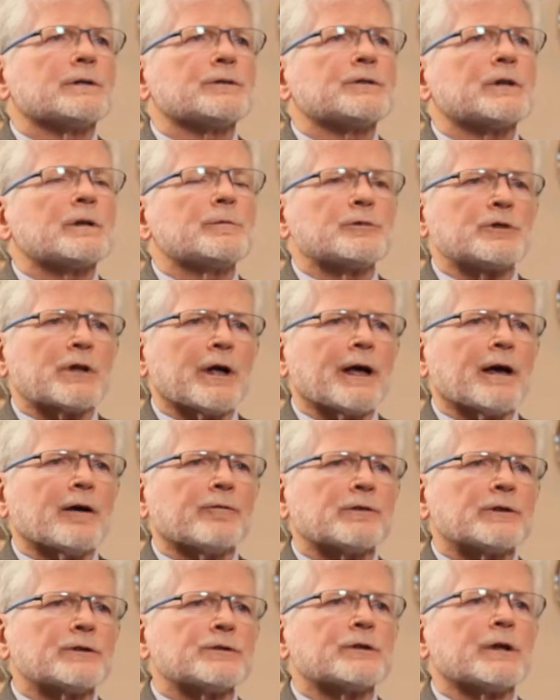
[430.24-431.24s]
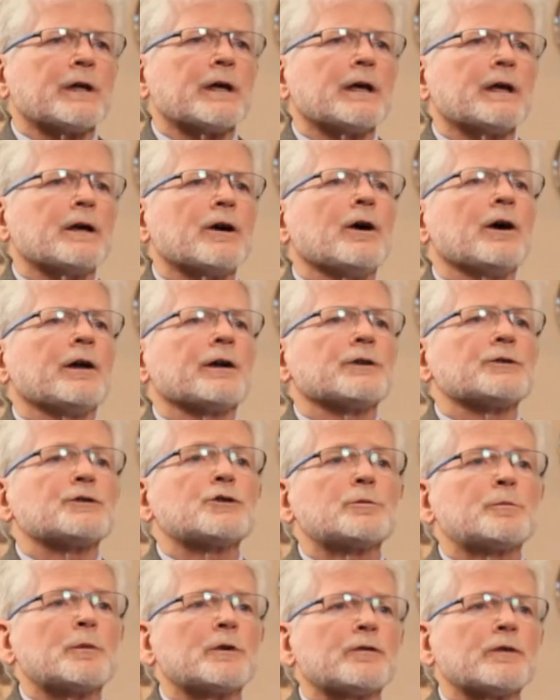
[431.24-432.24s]
seems to have to stay on a
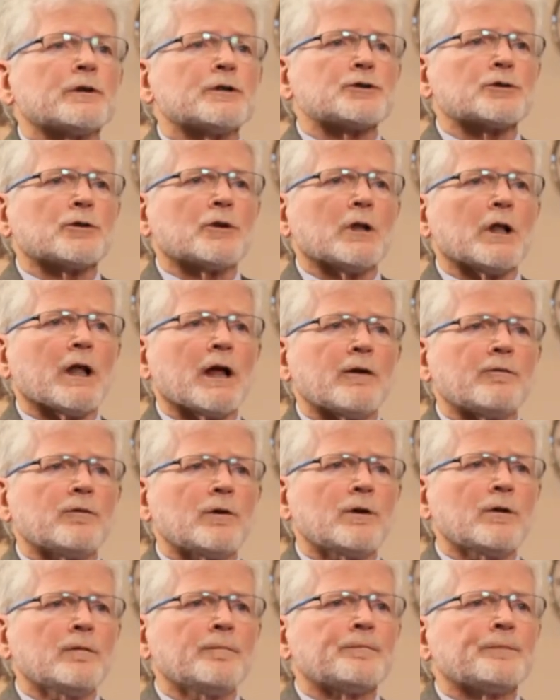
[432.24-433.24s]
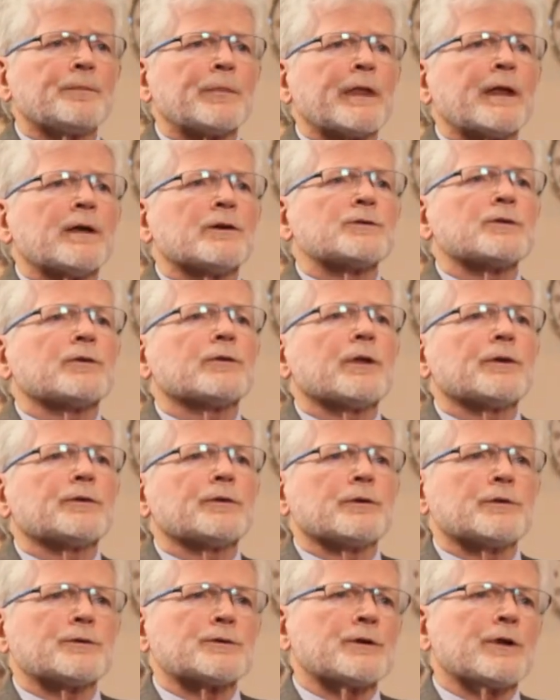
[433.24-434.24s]
superficial level so
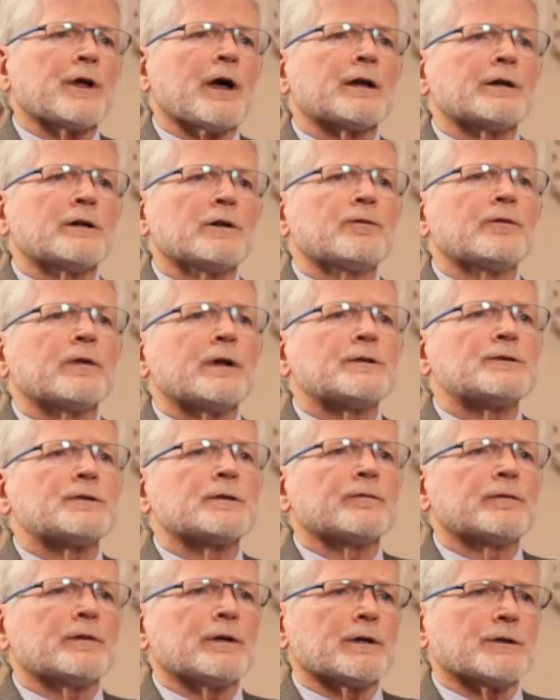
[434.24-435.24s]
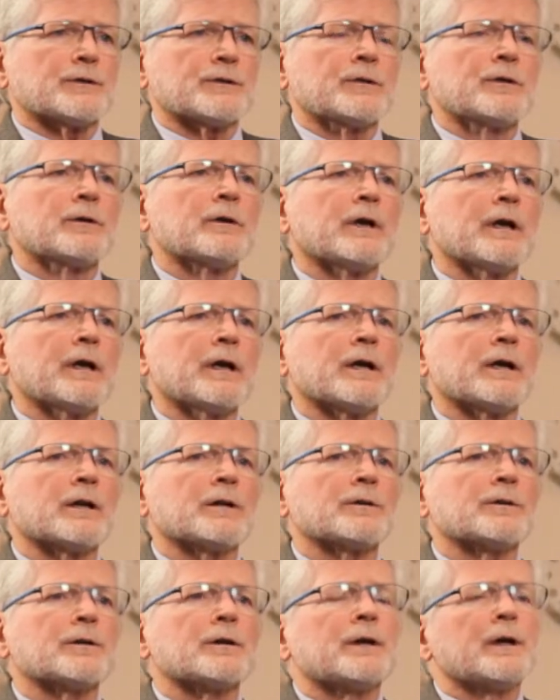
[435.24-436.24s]
that there's not defensiveness
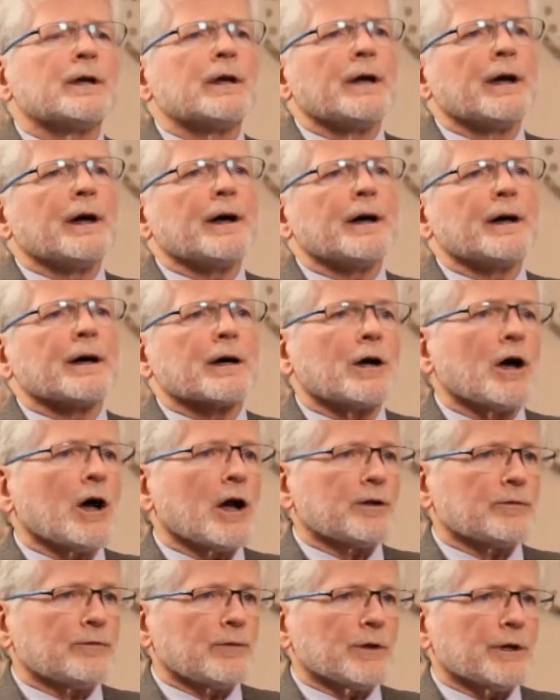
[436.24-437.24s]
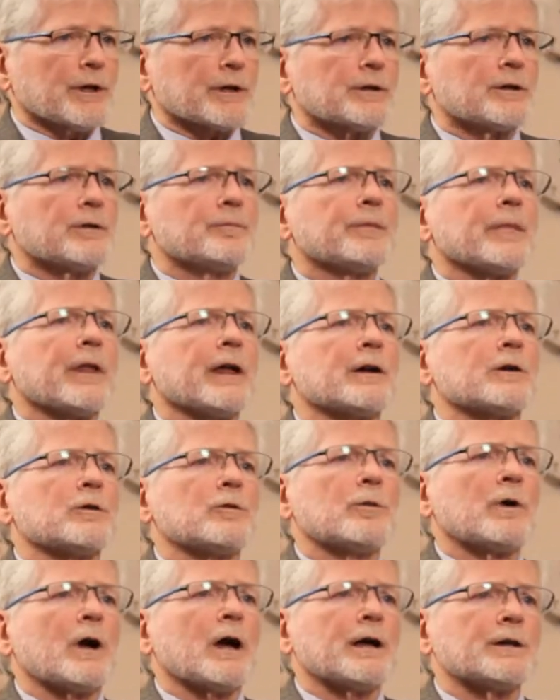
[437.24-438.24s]
and conflict that
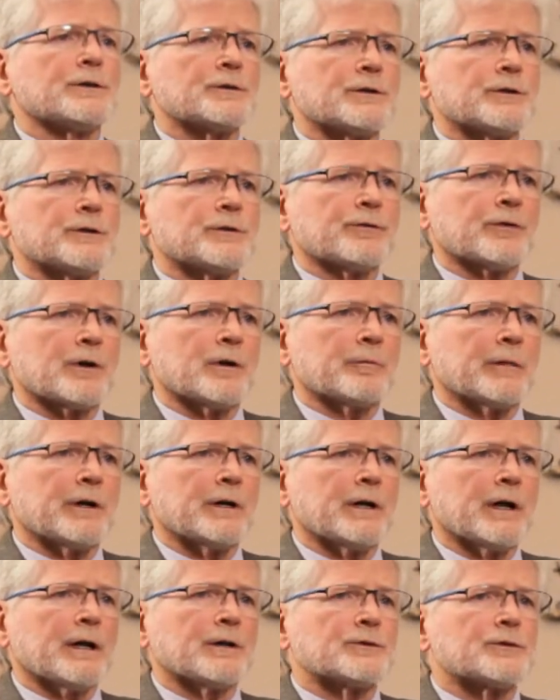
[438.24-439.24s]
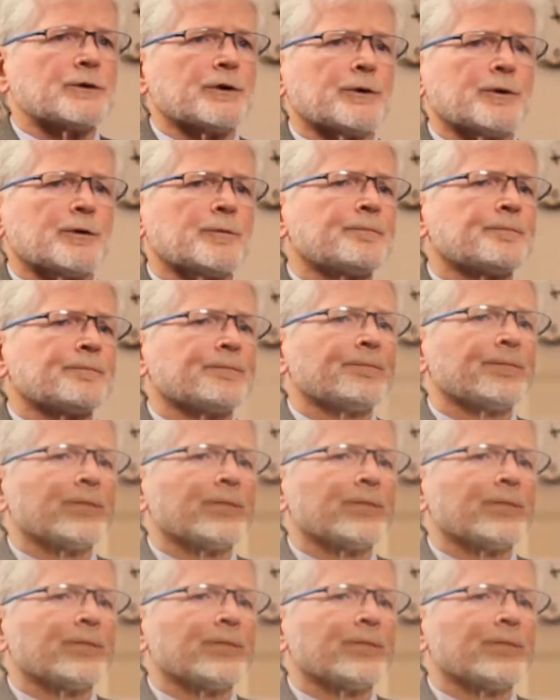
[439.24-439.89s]
arises from it. And so